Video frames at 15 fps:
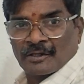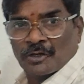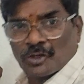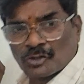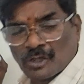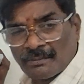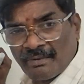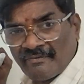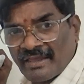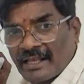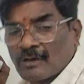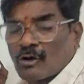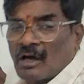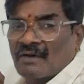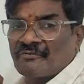You should be
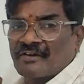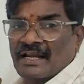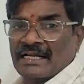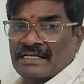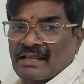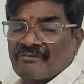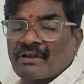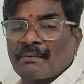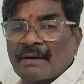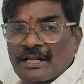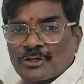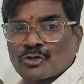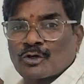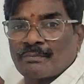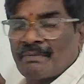very confident,
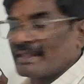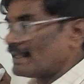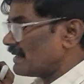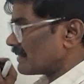everybody should be.